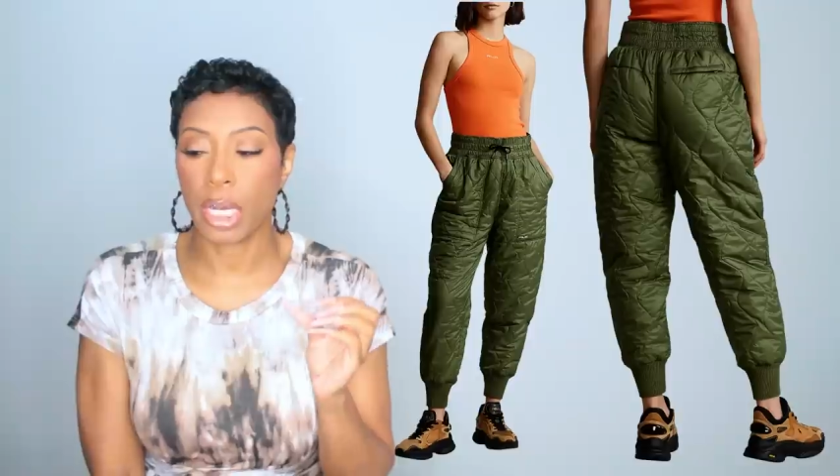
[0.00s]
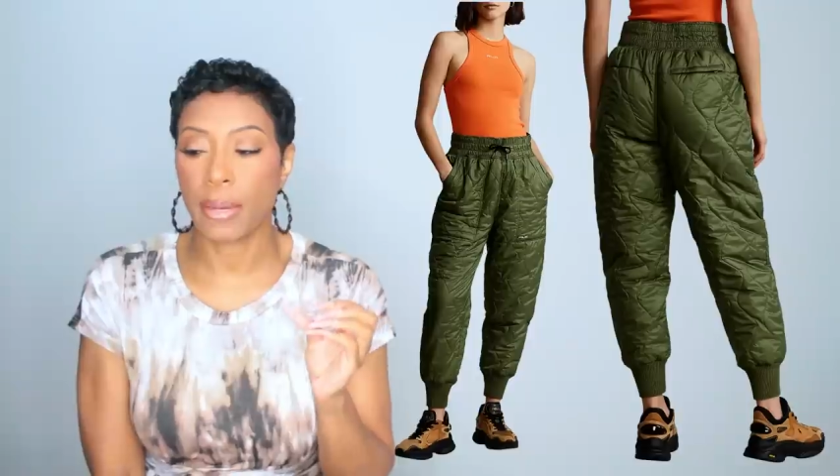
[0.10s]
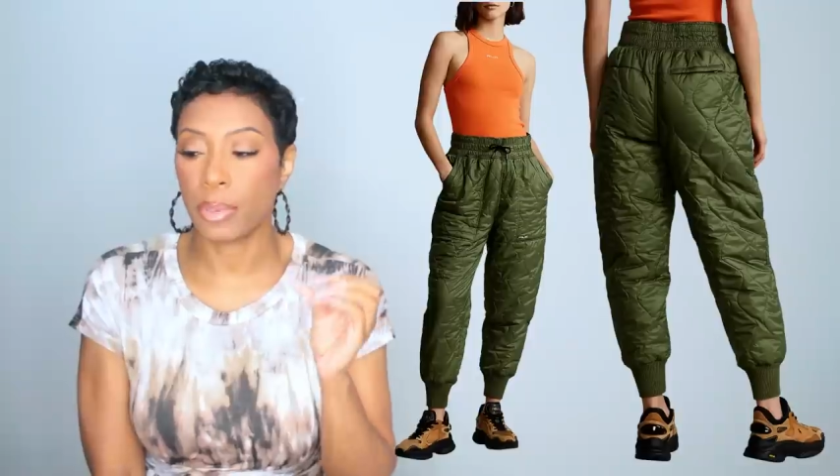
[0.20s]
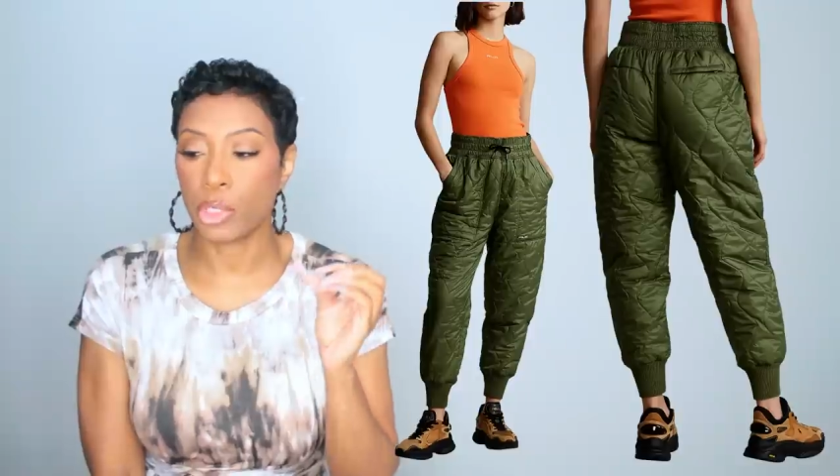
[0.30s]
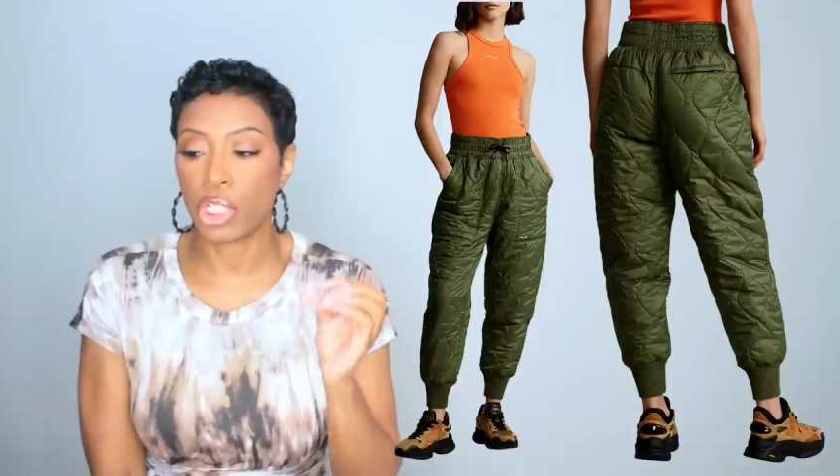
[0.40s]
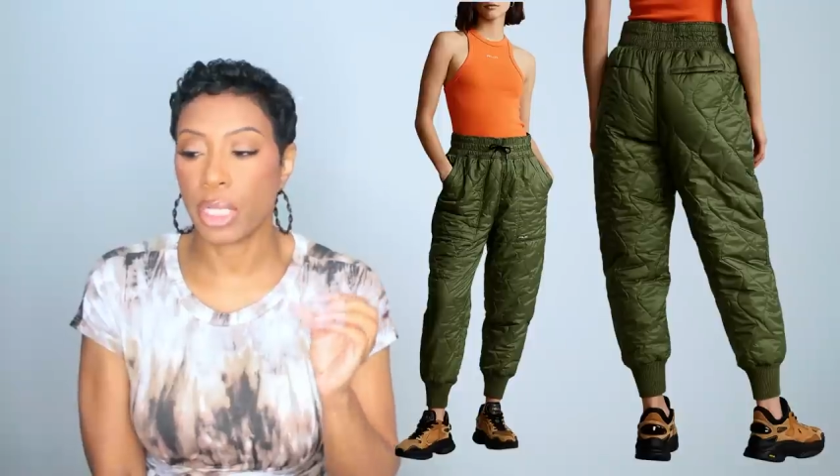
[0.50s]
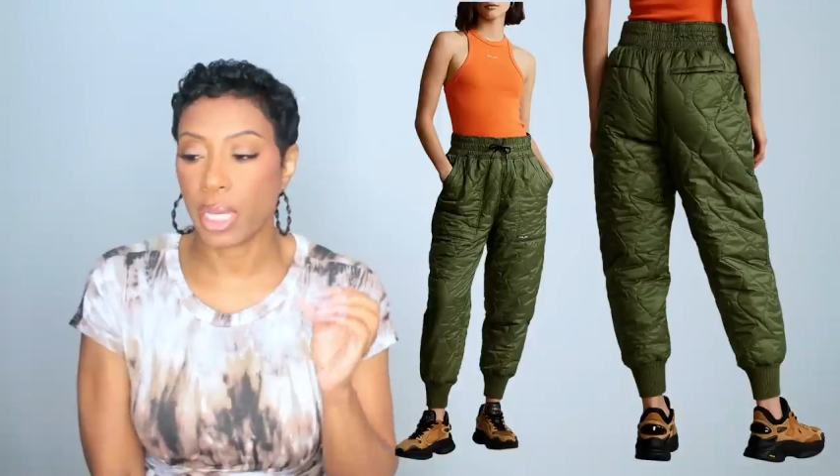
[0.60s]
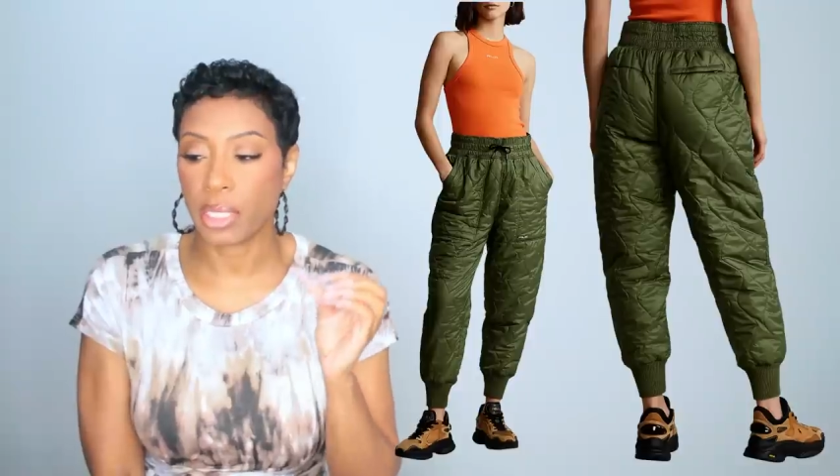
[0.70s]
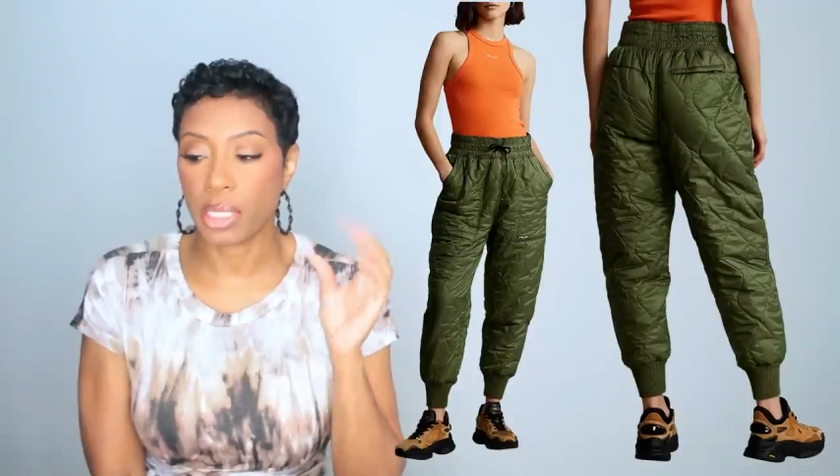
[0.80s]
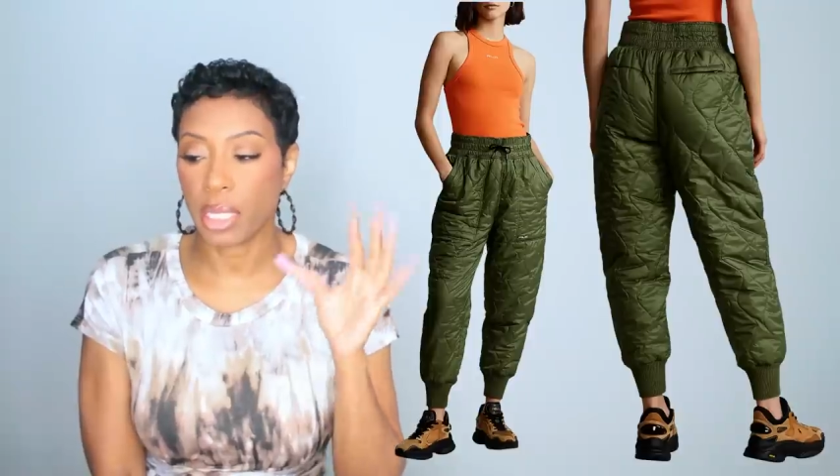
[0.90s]
combo she
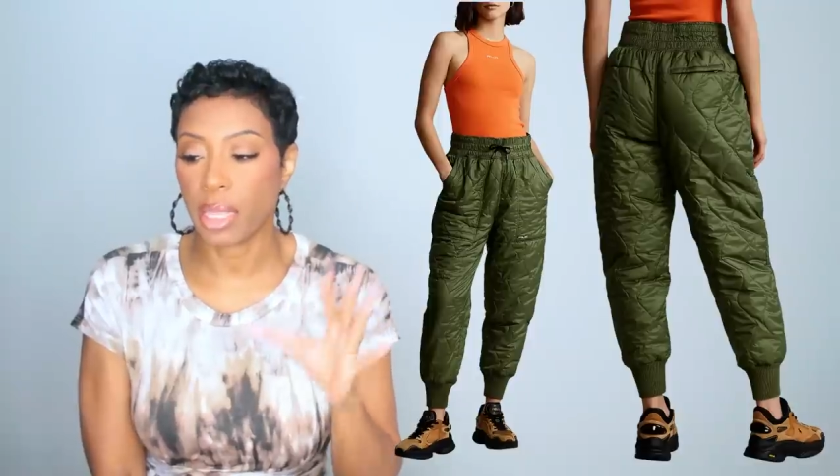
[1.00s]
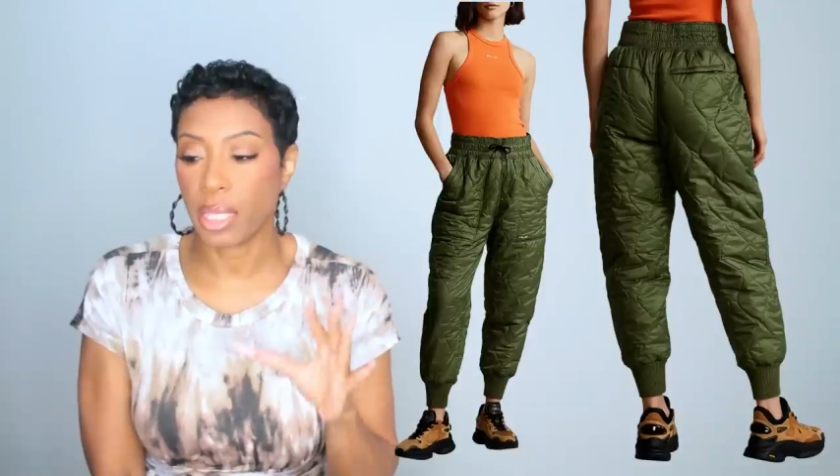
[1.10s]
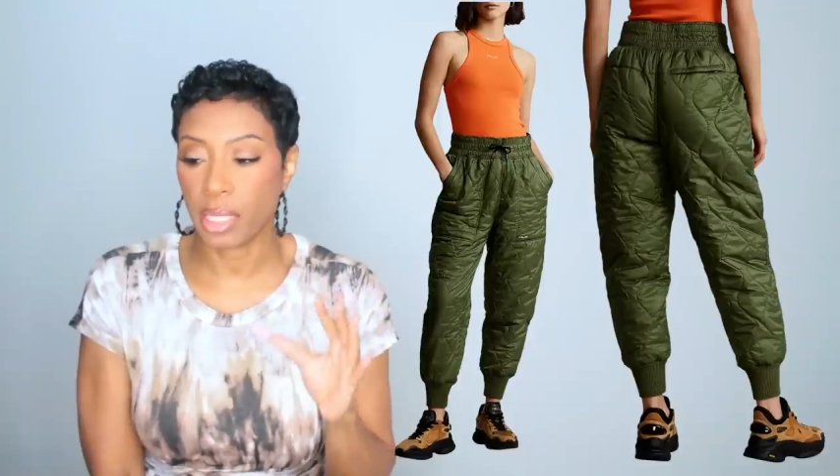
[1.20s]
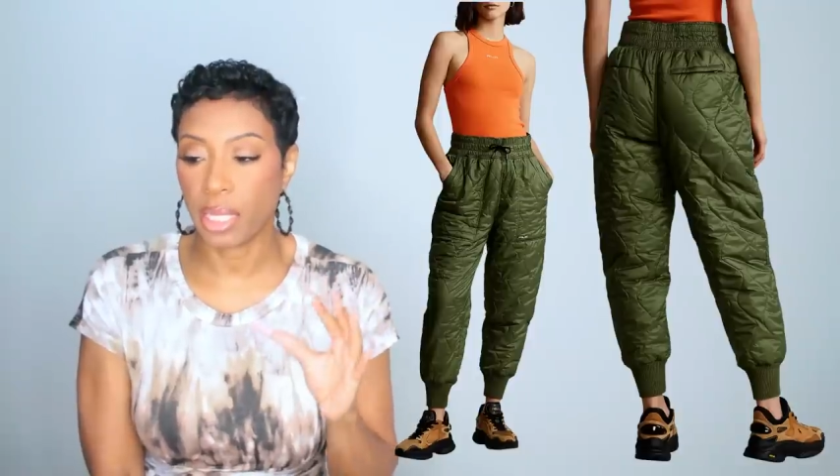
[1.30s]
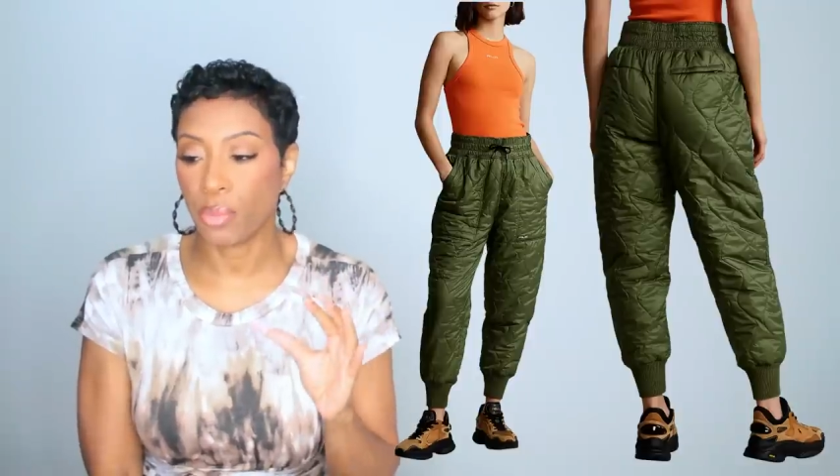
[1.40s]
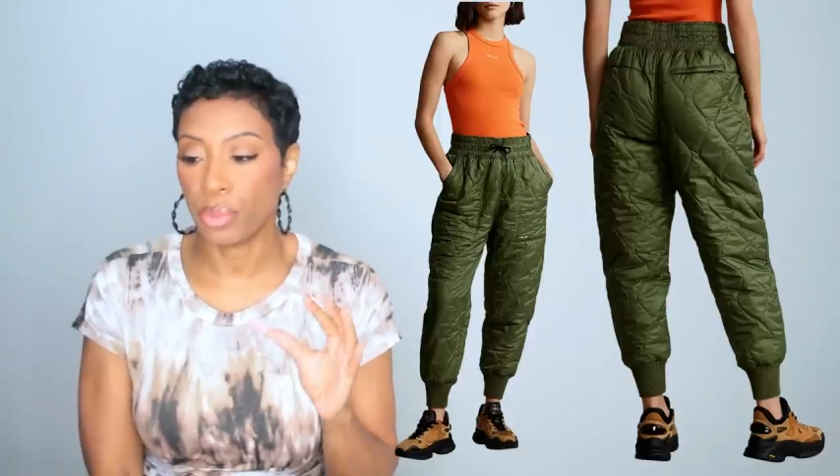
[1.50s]
has because I think that